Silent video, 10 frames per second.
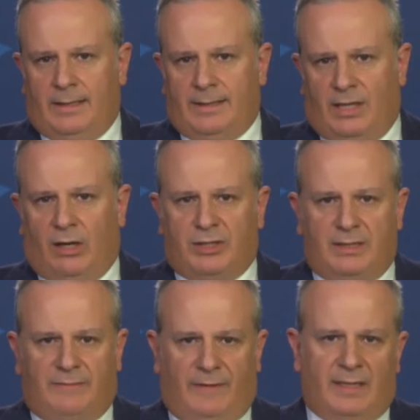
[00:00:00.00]

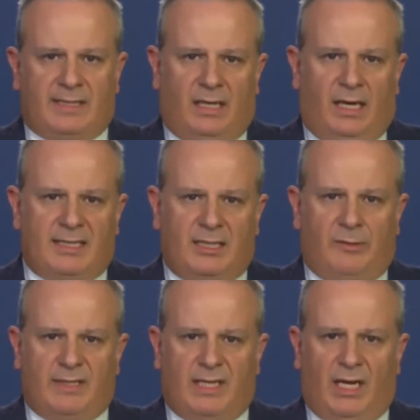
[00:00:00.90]
Sergeant First Class in
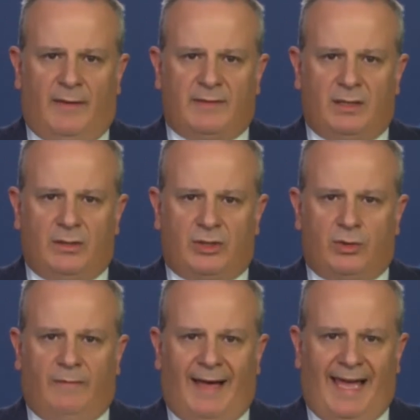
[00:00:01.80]
the reserves,
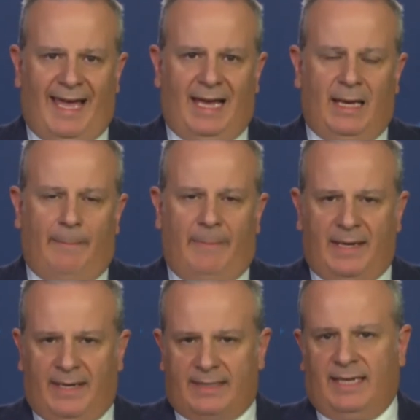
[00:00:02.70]
Shuvael
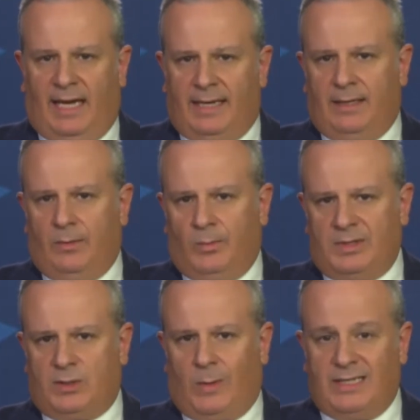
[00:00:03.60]
Ben Natan,
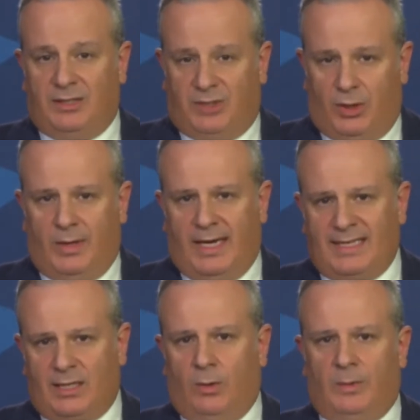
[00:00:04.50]
was 22
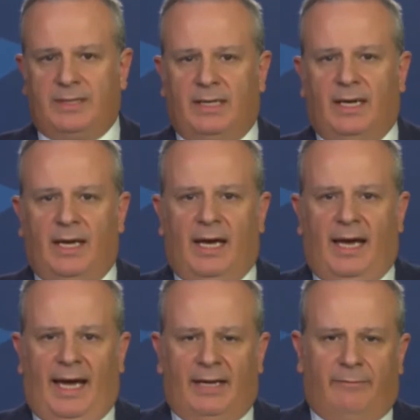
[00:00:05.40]
years old
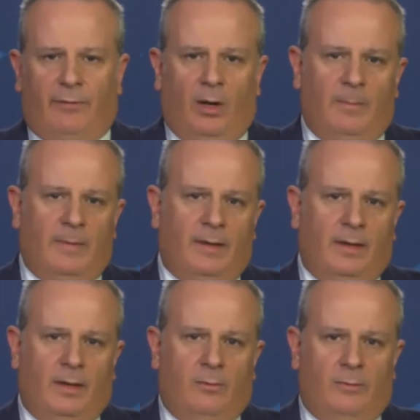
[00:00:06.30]
and from
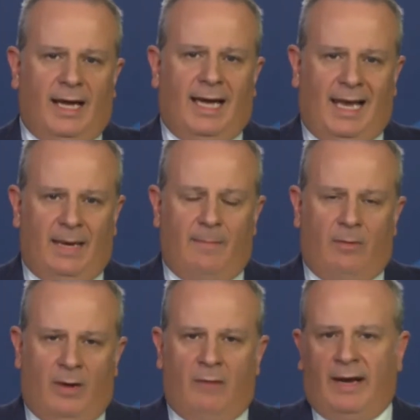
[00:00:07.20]

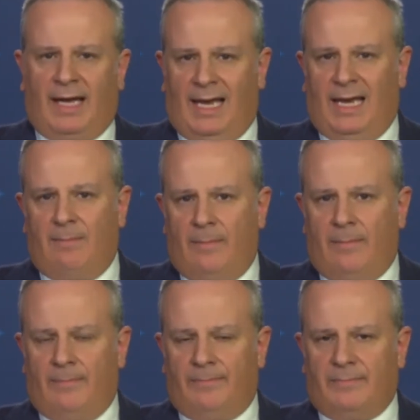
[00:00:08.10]
Rechalim.
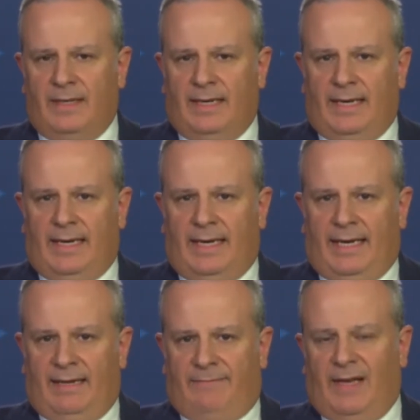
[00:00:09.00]

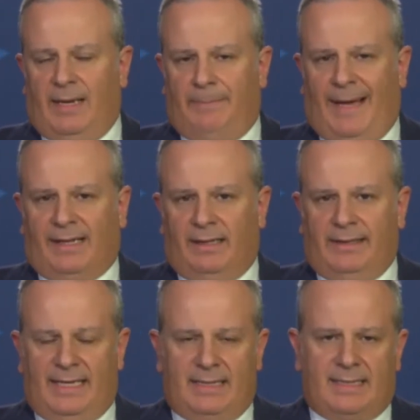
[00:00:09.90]
He fell in
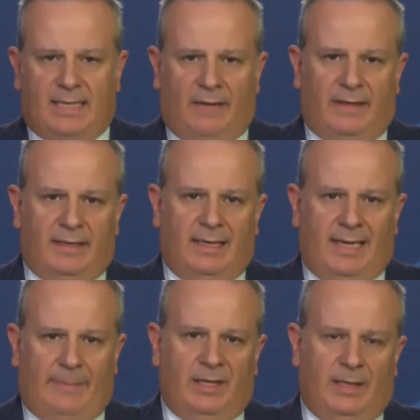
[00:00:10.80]
battle in southern
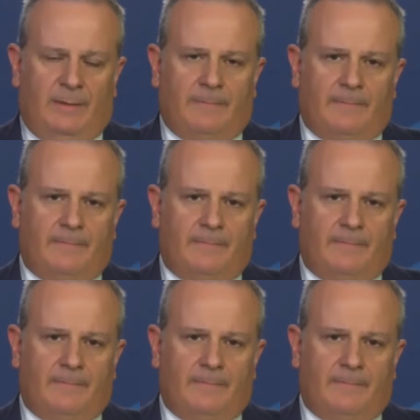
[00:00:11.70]
Lebanon.